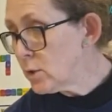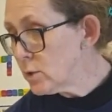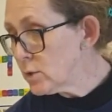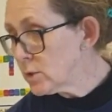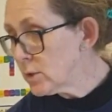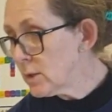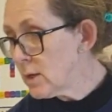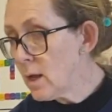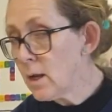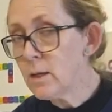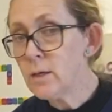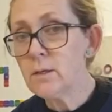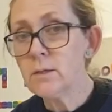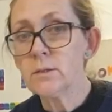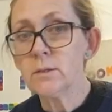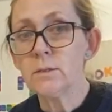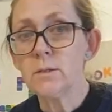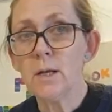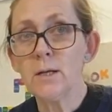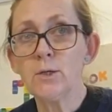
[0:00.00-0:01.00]
turn. So now
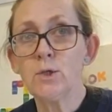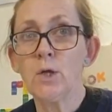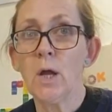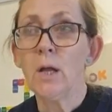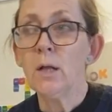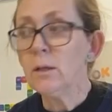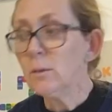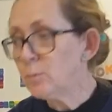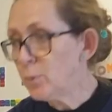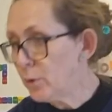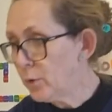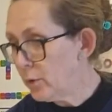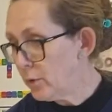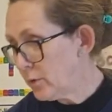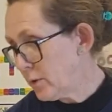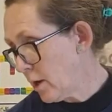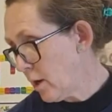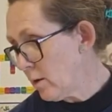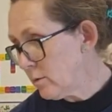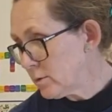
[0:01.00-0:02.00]
he's a
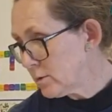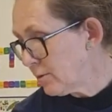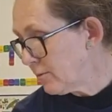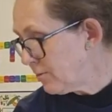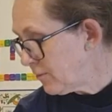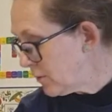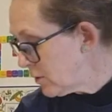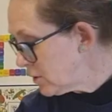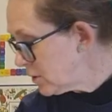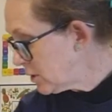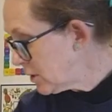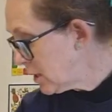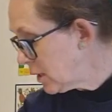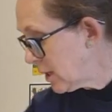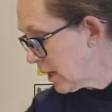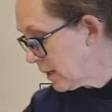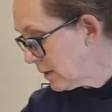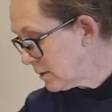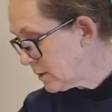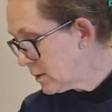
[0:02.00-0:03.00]
jailbird. Yeah? So first he
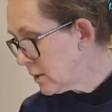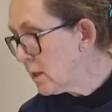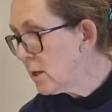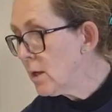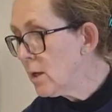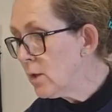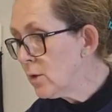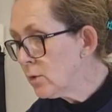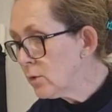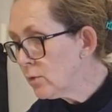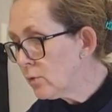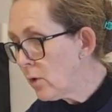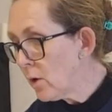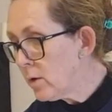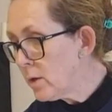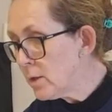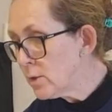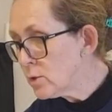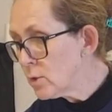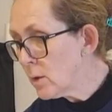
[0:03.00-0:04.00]
gets
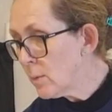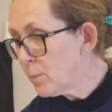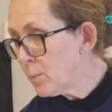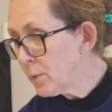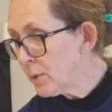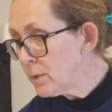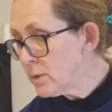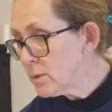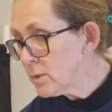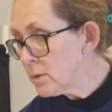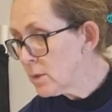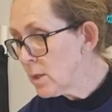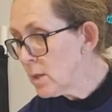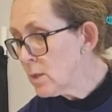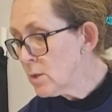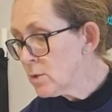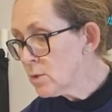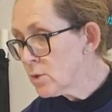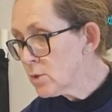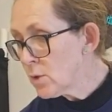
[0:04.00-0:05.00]
thrown into a pit,
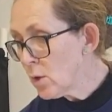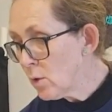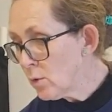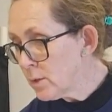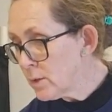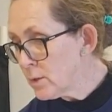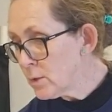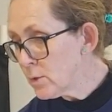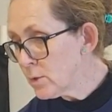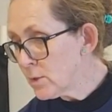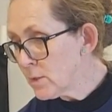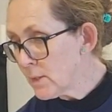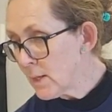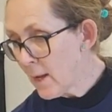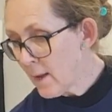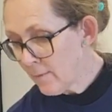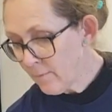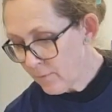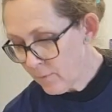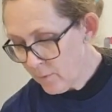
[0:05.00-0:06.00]
sold into
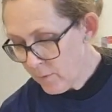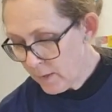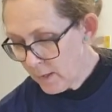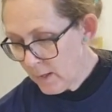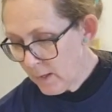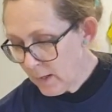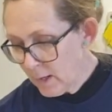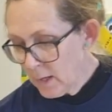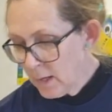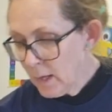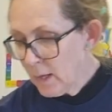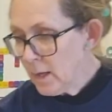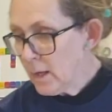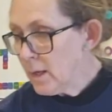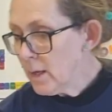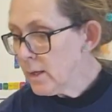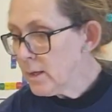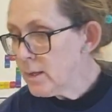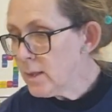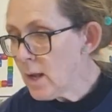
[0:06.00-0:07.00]
slavery.
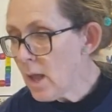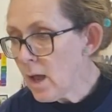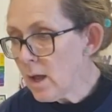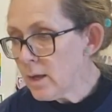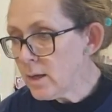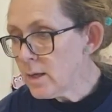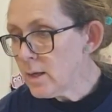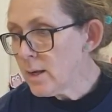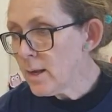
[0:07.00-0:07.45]
Now he